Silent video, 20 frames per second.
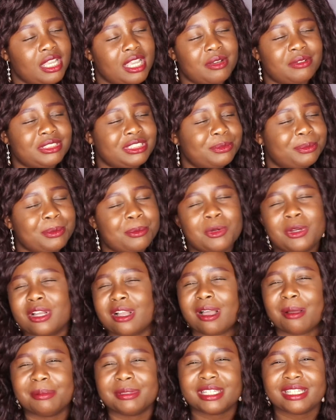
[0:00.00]
it would just be more
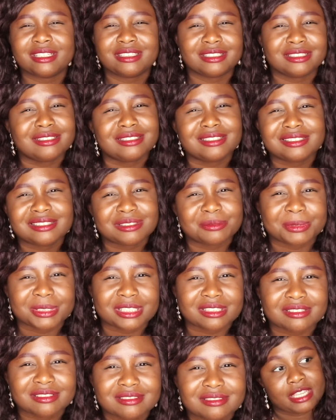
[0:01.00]
complicated than it needs to
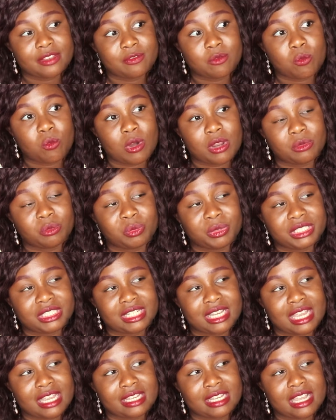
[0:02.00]
be. Like, if one
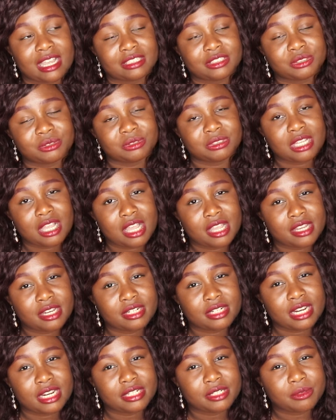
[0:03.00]
week I got too
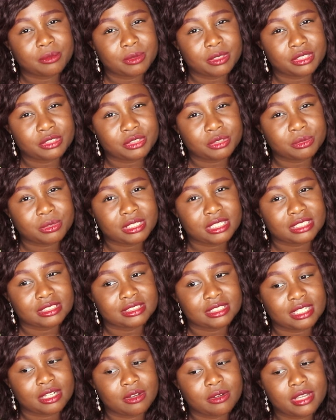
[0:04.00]
tired, I didn't want to do it,
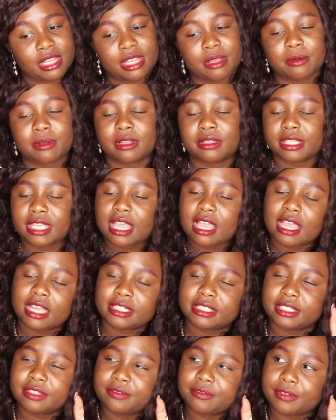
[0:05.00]
it's like, okay, well, yeah,
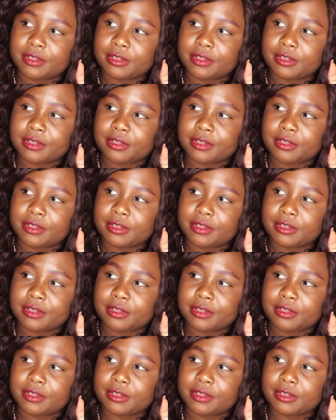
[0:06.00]
I did